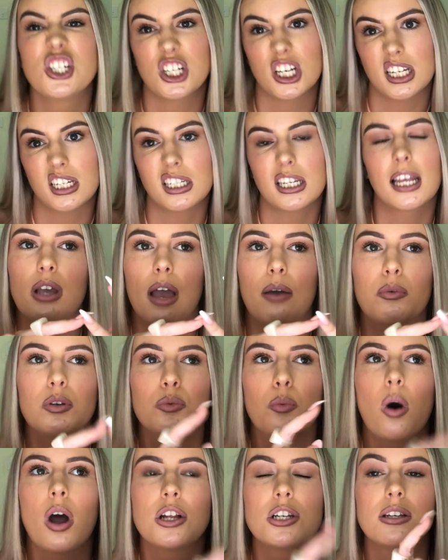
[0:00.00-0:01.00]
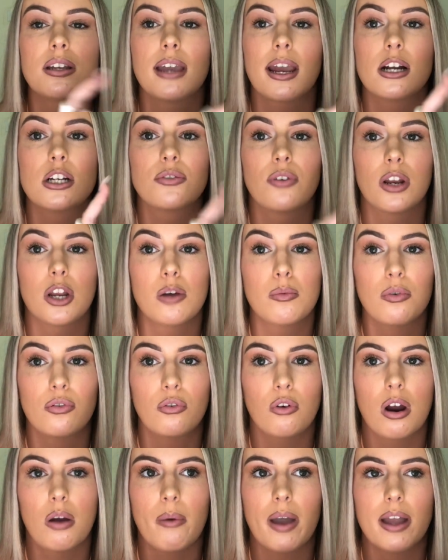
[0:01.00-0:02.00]
shit. I was watching a girl's video
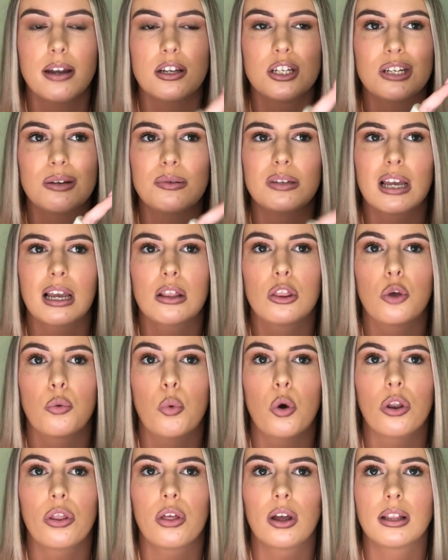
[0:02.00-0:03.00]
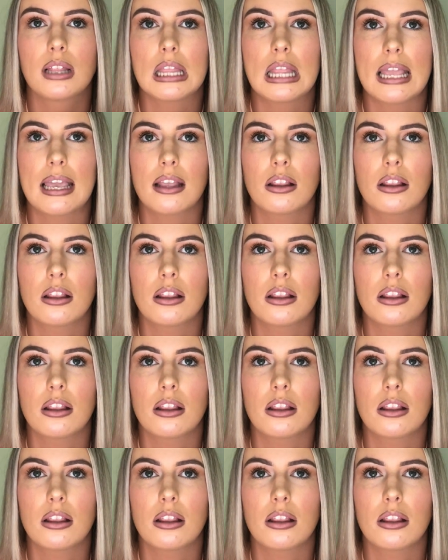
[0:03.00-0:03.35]
before I went and she was like, the one thing that they,